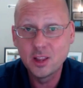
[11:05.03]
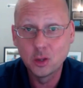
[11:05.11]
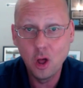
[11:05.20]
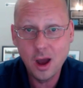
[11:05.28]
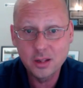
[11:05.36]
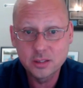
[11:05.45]

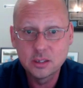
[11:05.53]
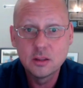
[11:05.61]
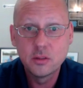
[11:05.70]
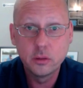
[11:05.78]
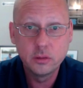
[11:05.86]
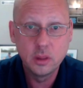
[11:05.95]
lot
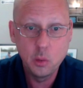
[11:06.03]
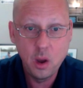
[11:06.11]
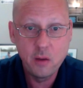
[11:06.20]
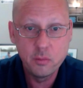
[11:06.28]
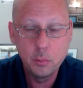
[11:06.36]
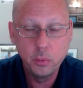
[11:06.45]
that they will
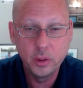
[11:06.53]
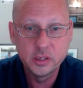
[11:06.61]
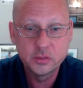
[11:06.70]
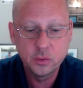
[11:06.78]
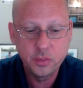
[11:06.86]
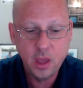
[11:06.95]
have in
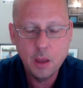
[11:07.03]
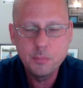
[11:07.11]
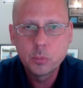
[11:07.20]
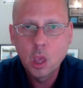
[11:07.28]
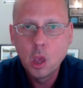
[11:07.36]
place for that.